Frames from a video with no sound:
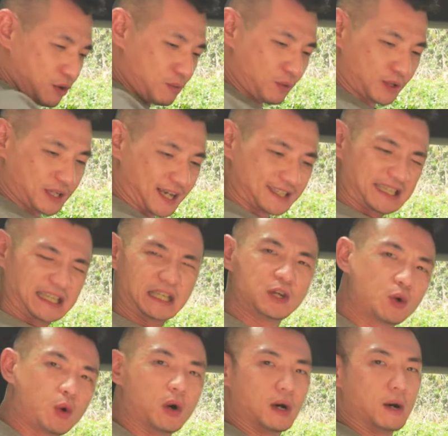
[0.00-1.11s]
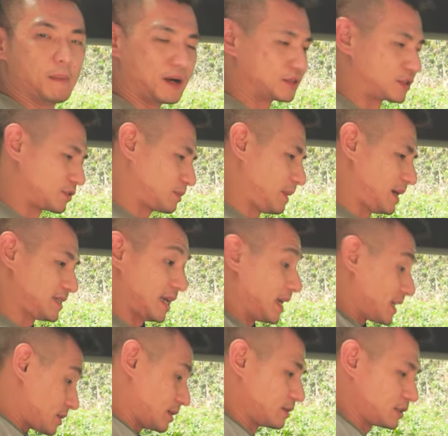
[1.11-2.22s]
almost has equal amounts of space and
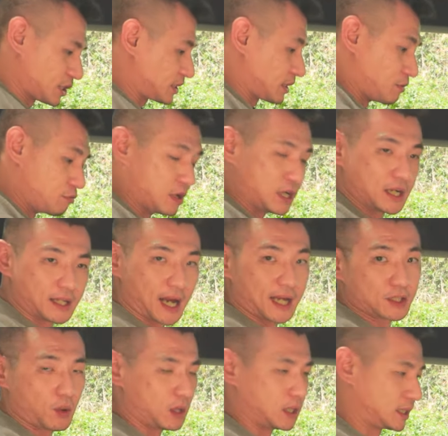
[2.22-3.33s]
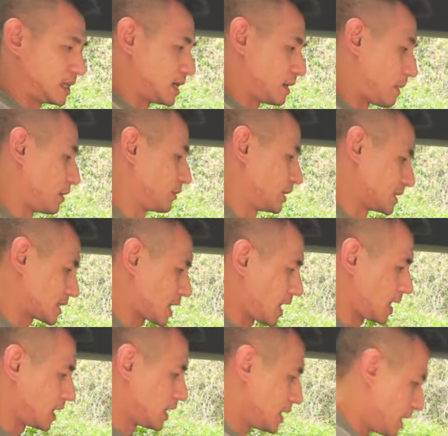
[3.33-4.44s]
that's just a really nice quality about this car.